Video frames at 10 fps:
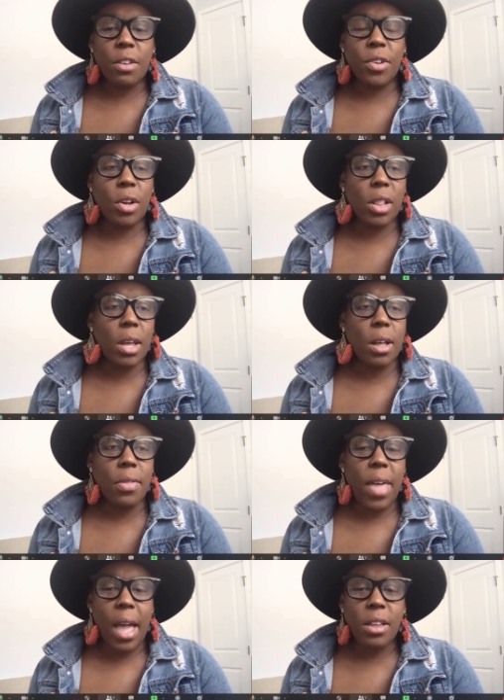If you click
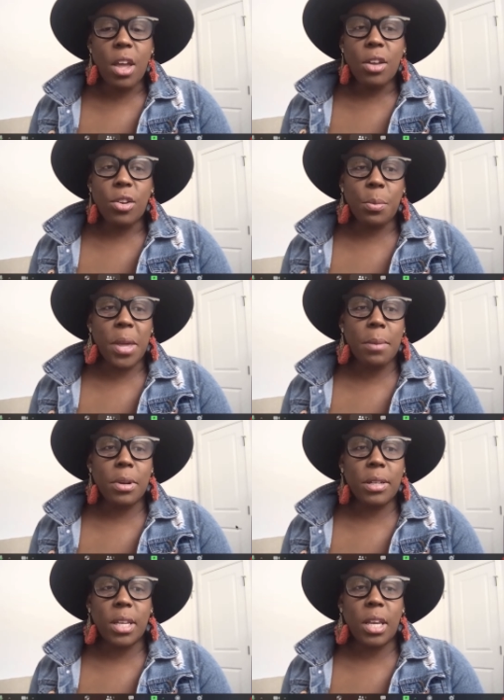on that, you'll be
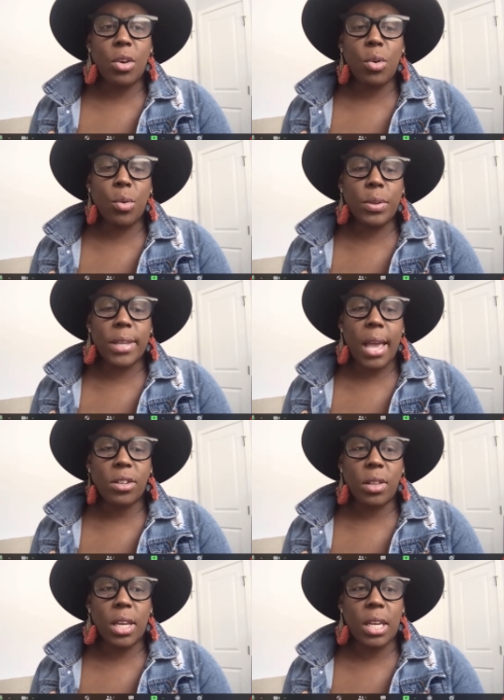able to see who is
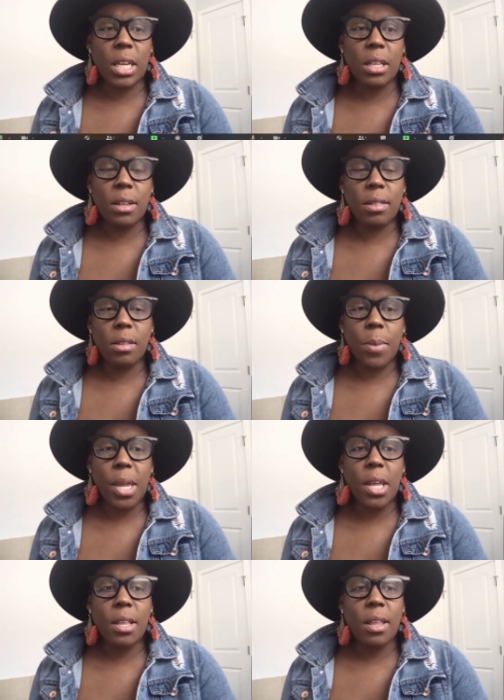actually in the
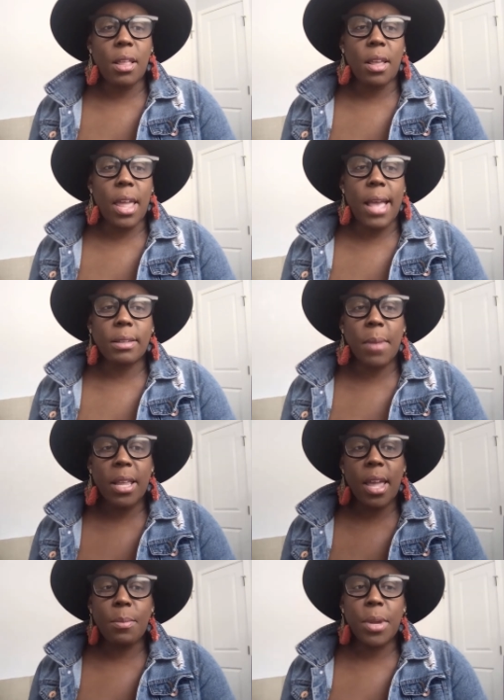meeting. It has my
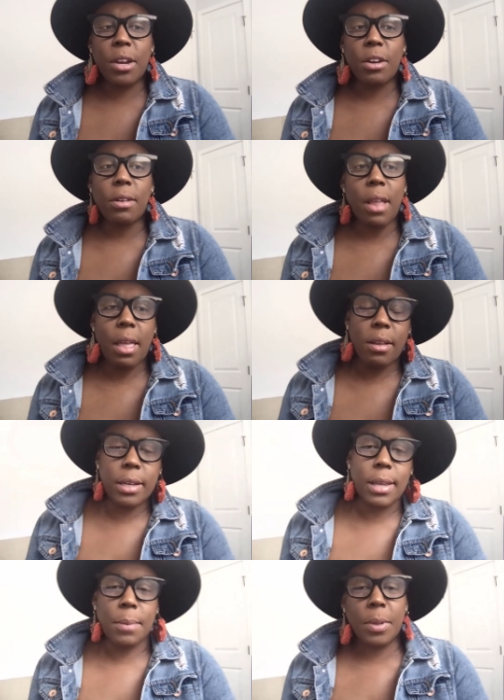name here
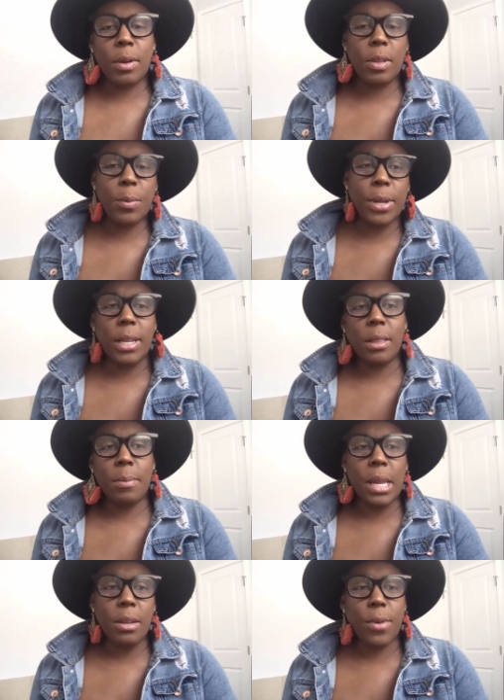because I'm the only one in the
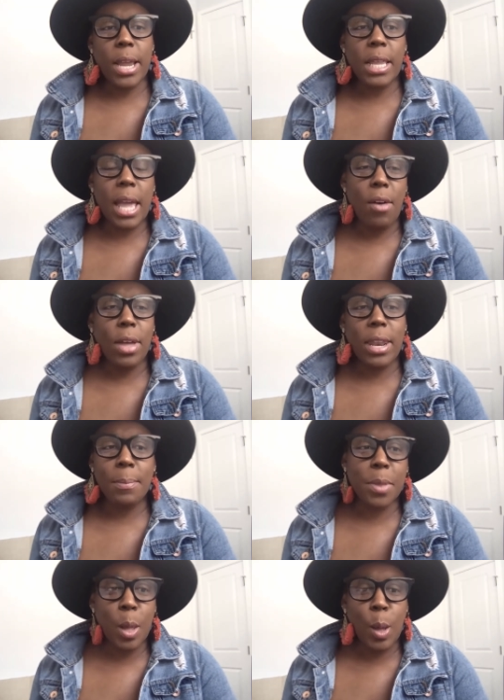meeting right now and
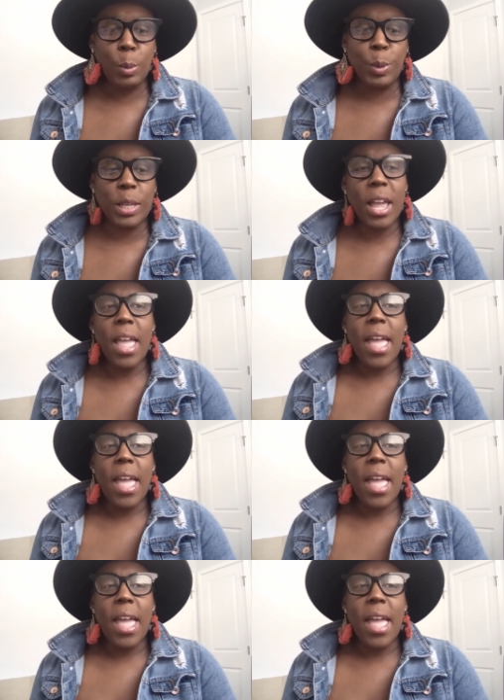I'm the host.